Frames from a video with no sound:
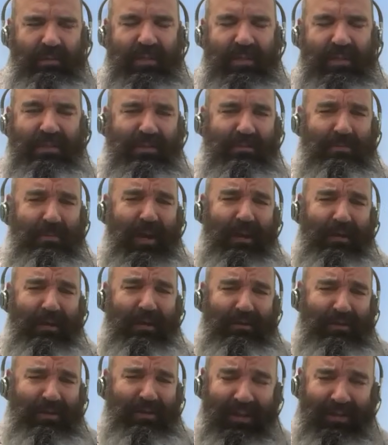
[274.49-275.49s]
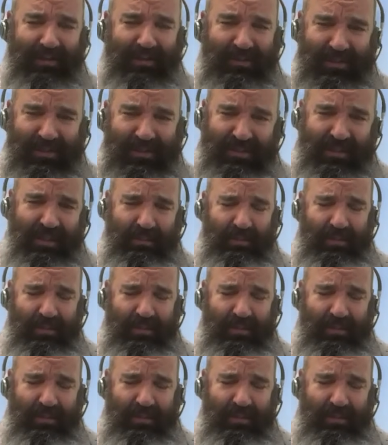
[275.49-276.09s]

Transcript: business model challenges that